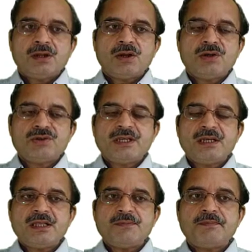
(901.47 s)
Now
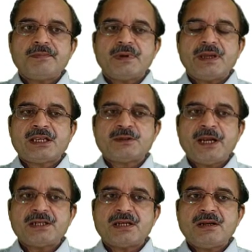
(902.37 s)
using the
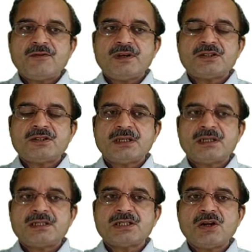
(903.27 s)
expression which
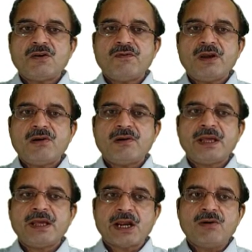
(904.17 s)
just now we have
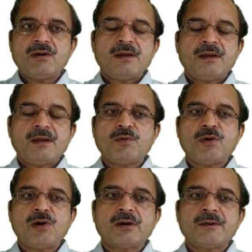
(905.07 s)
derived,
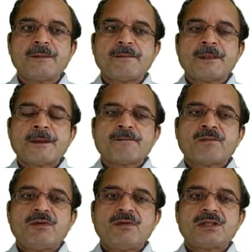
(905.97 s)

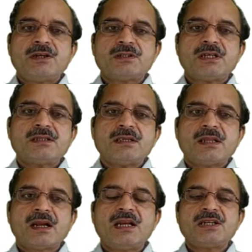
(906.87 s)
which gives us
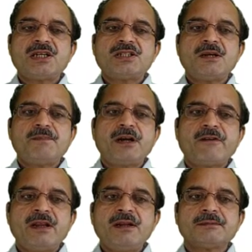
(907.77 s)
the relationship
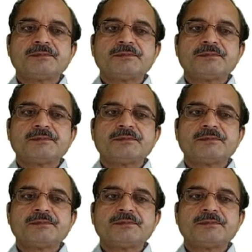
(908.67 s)
between